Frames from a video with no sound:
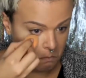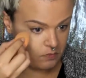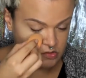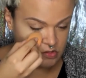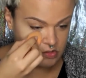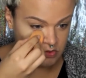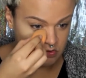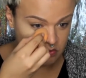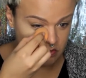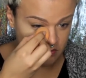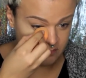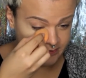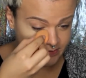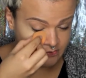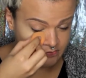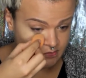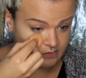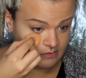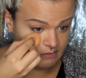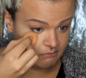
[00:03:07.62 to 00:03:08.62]
So you always
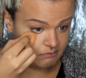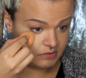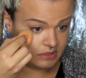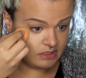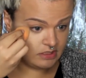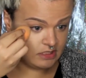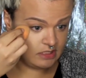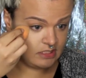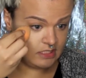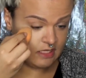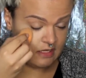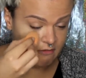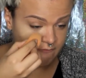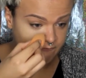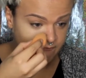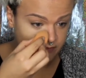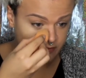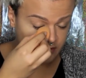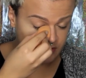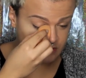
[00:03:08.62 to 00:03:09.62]
want to blend it down
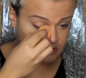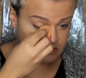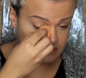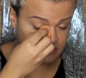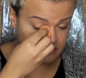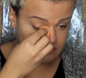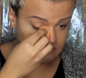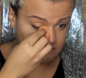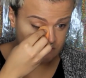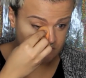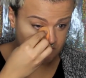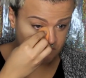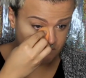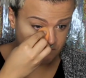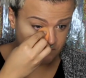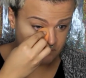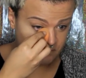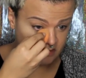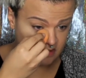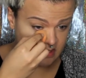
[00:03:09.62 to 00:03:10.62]
first,
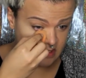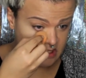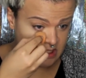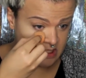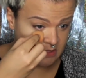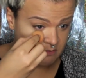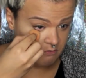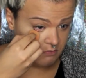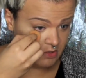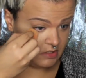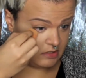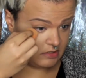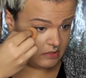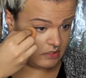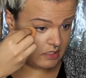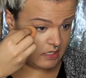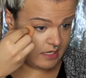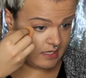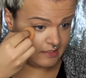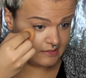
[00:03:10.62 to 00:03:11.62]
and then bring
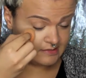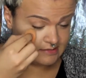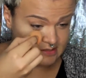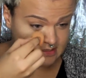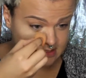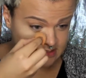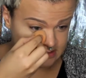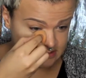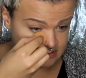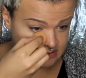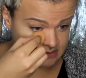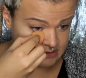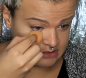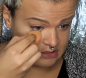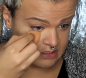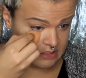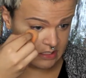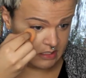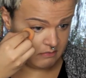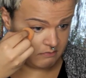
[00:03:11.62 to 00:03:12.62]
the excess
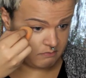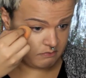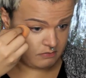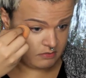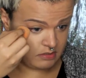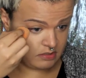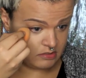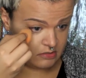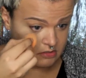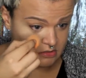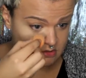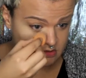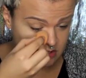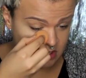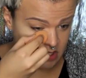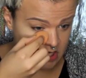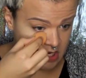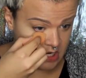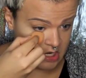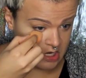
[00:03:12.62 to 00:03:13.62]
up under
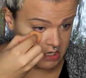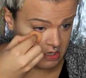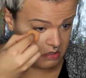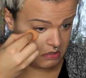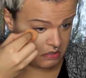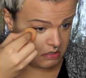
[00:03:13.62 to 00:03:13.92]
the eye.